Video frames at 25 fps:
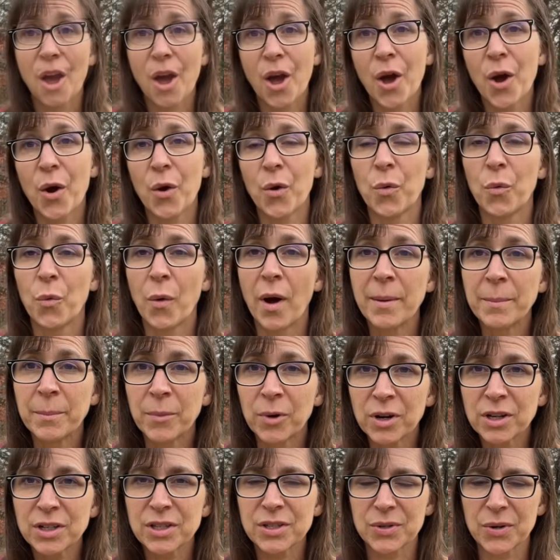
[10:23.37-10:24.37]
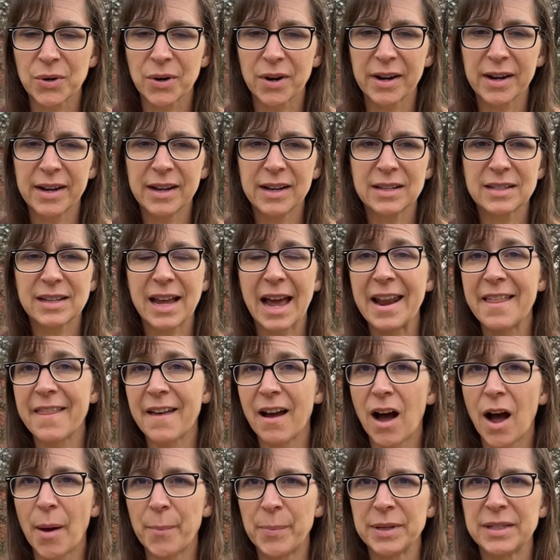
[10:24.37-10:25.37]
Oh, one more story is kind of
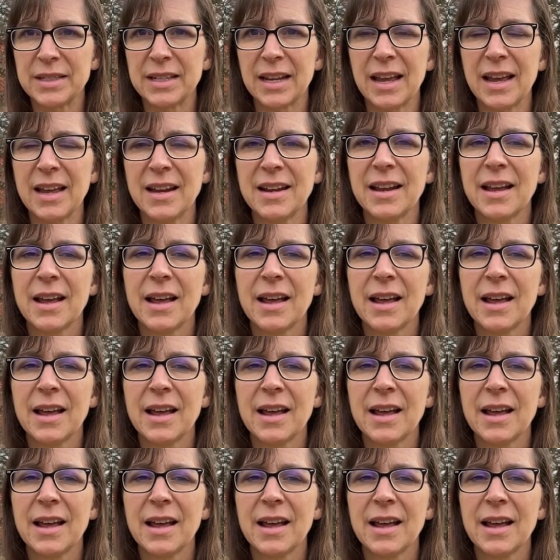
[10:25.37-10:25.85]
the opposite,